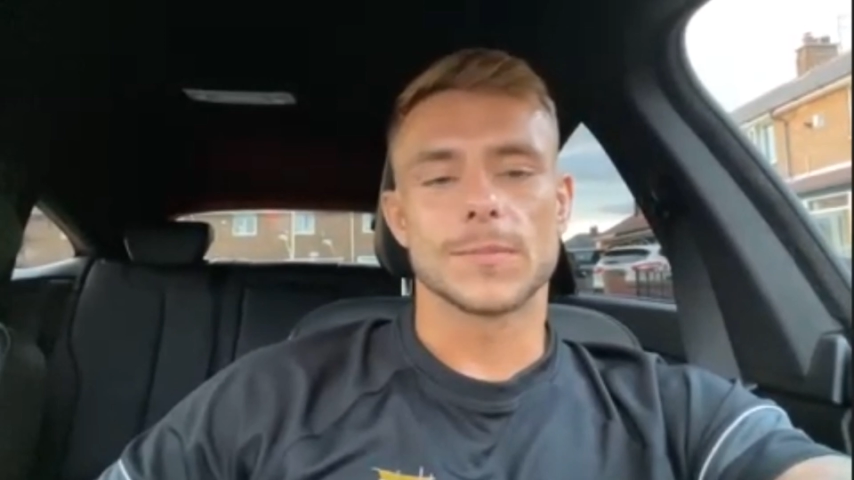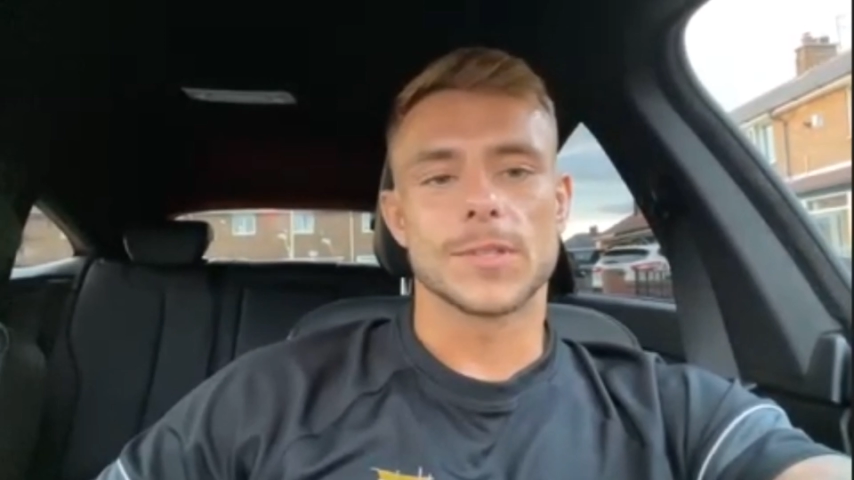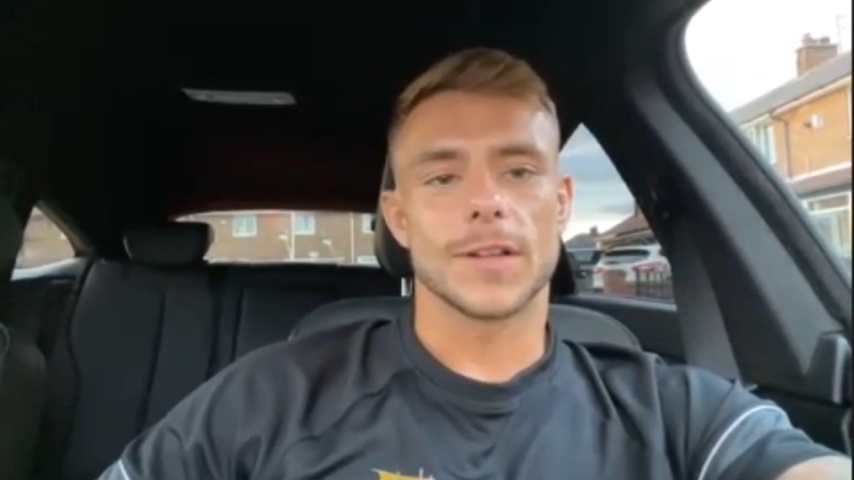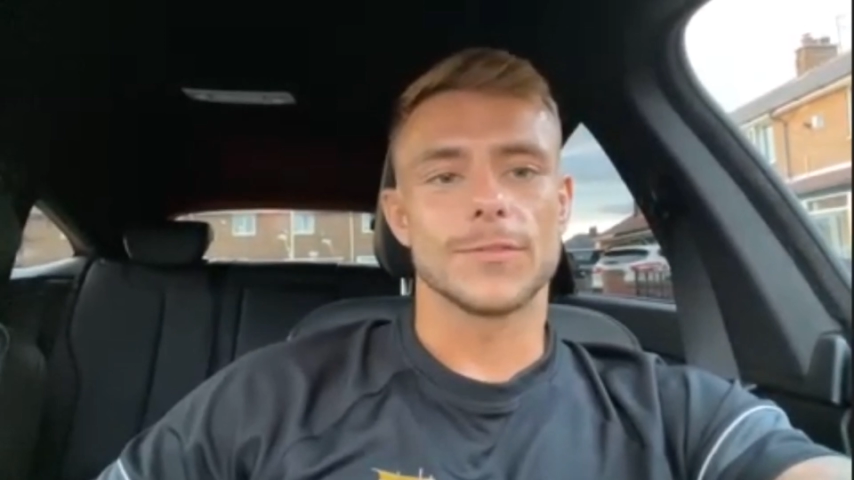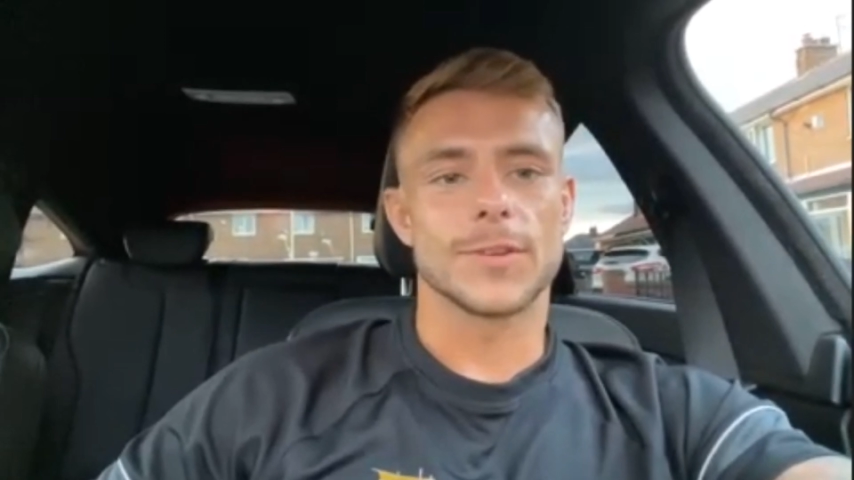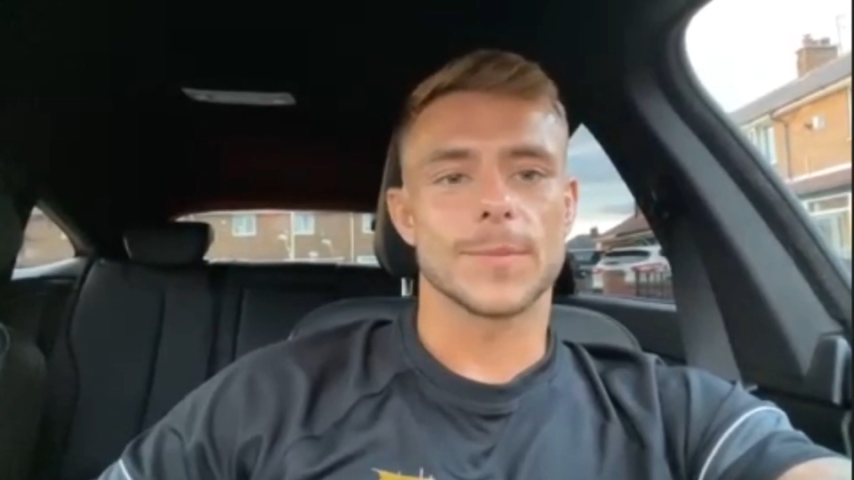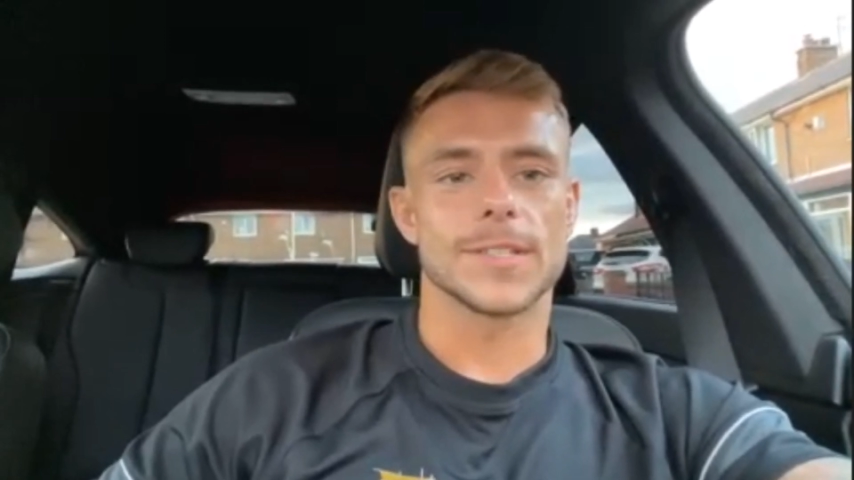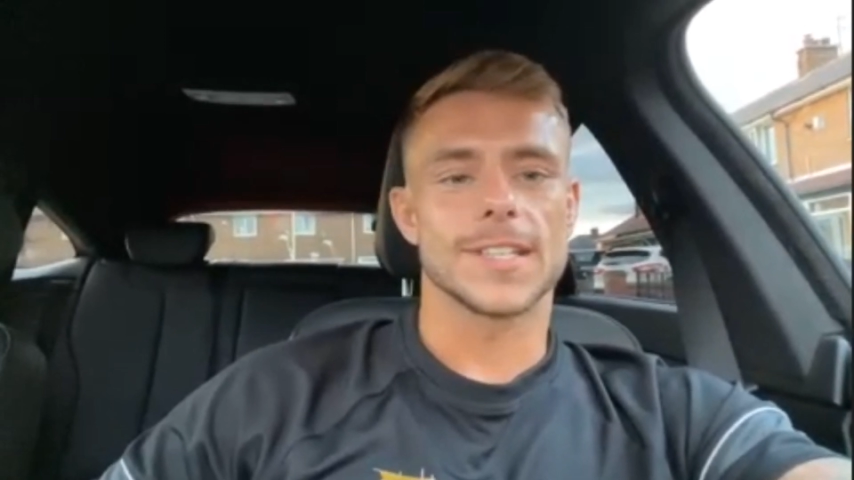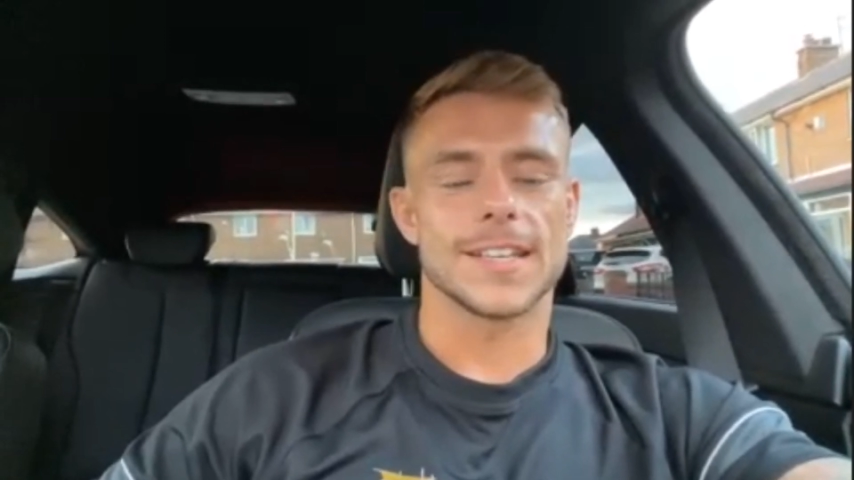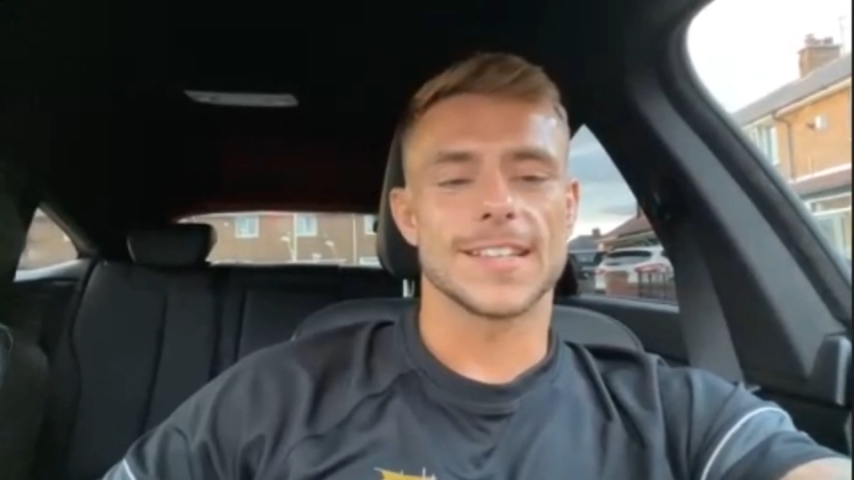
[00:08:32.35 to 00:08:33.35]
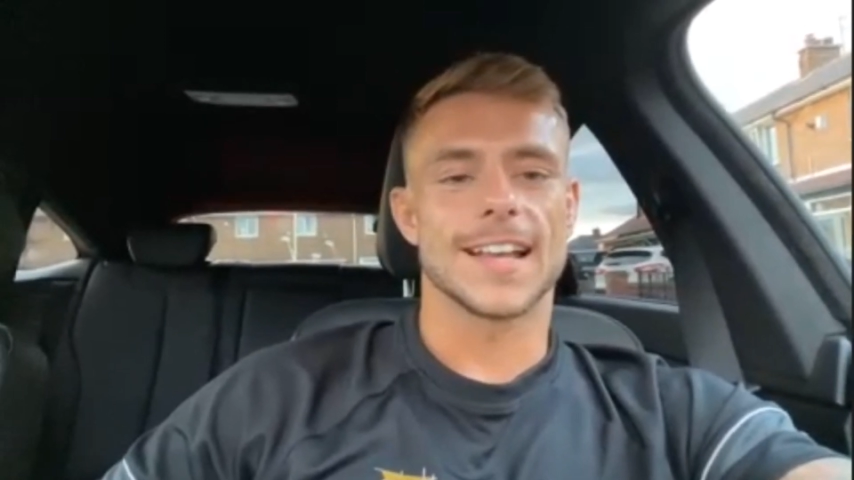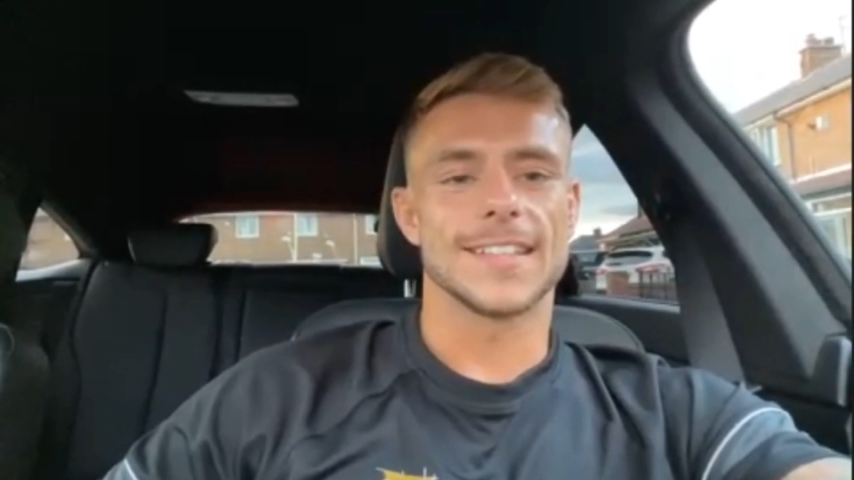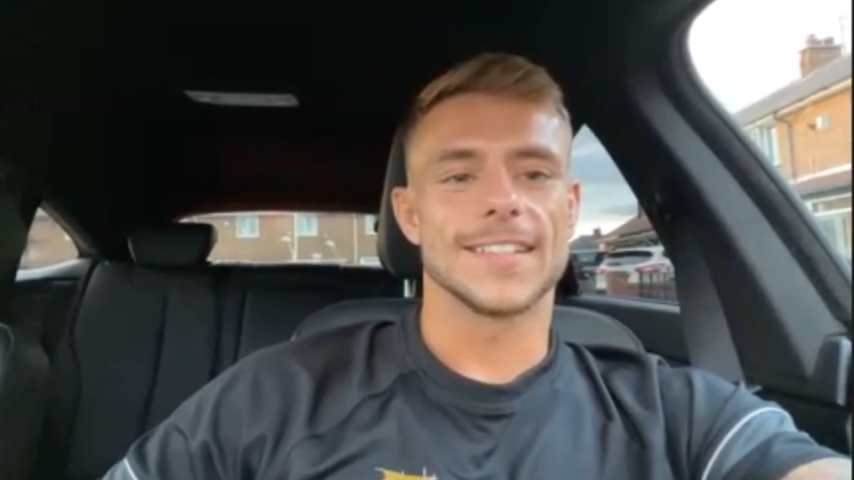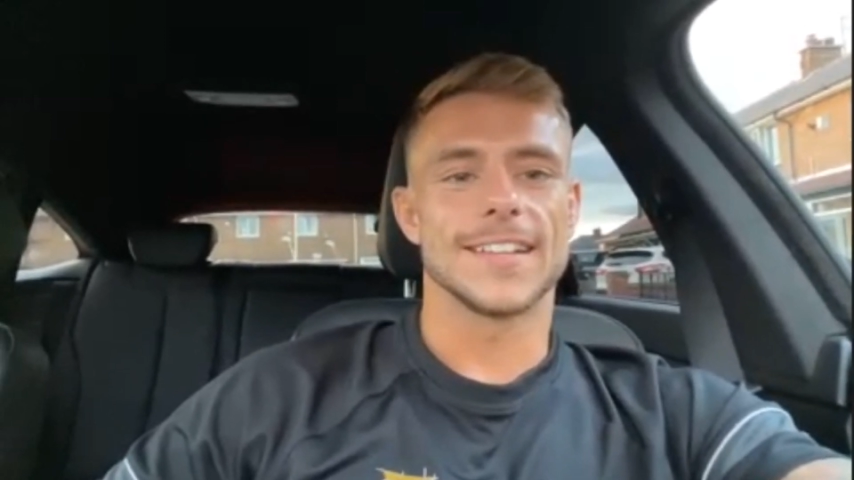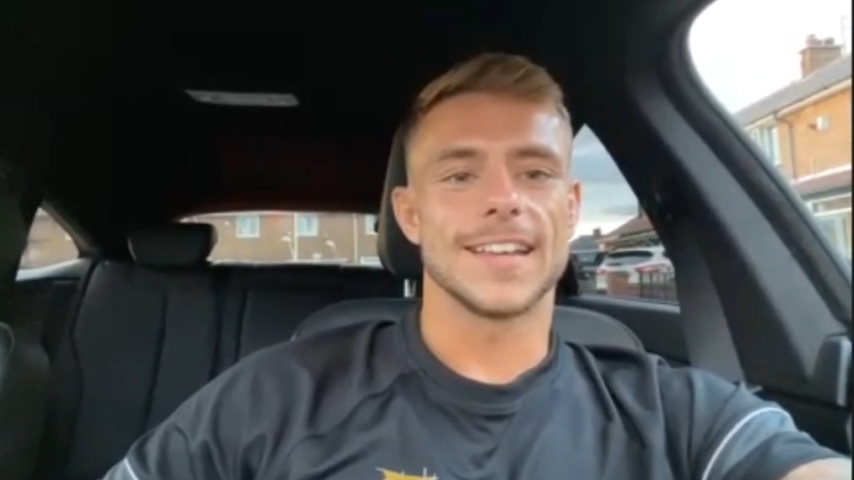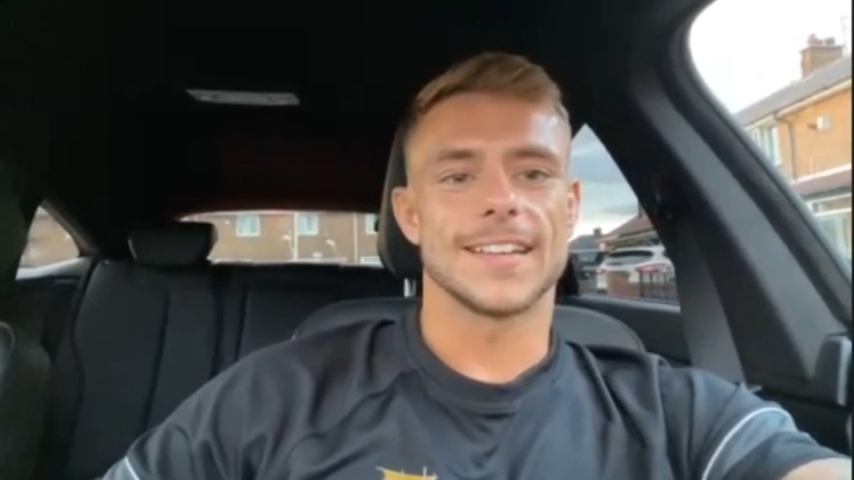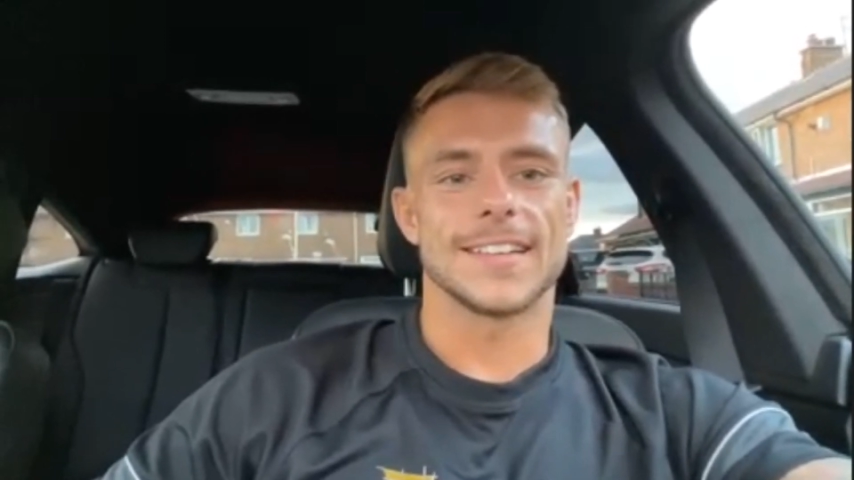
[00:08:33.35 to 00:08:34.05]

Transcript: himself Triple C and that, doesn't he?